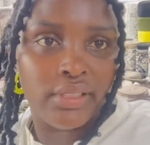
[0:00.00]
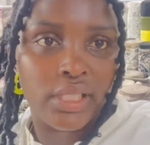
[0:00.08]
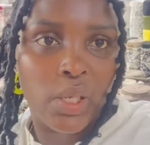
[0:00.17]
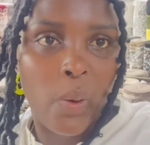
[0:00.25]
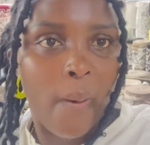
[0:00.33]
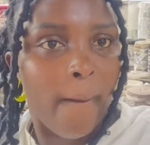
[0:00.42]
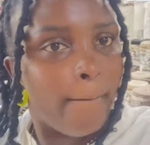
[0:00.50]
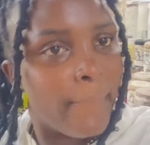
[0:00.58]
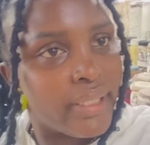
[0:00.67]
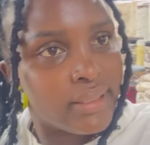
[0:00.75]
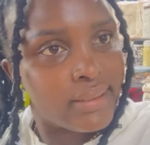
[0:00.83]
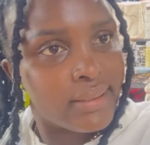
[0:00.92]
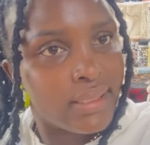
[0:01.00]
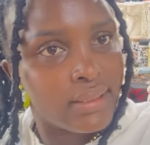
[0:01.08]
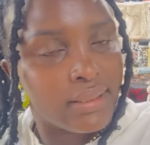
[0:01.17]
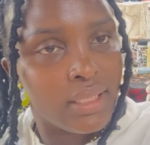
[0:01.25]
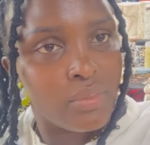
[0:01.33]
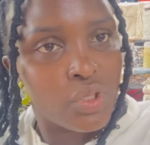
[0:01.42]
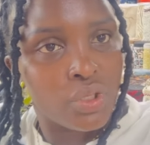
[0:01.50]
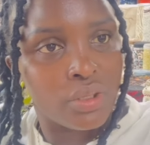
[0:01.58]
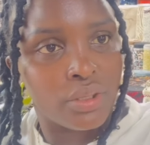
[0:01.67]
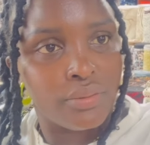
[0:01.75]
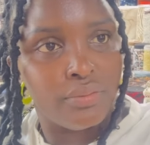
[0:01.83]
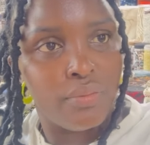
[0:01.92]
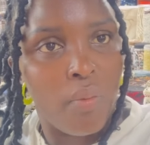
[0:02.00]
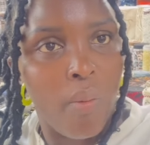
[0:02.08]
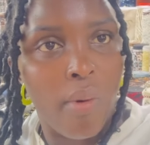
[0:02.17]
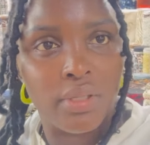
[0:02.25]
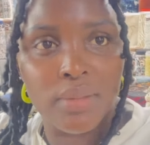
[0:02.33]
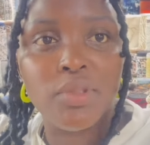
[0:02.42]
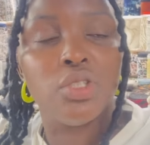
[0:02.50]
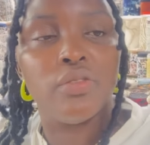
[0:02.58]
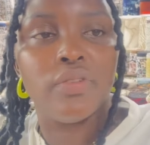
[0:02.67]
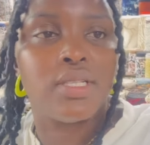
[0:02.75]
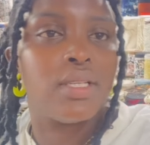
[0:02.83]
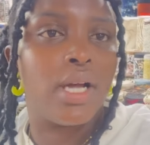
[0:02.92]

deco pieces. Let me show you. Let me show you first the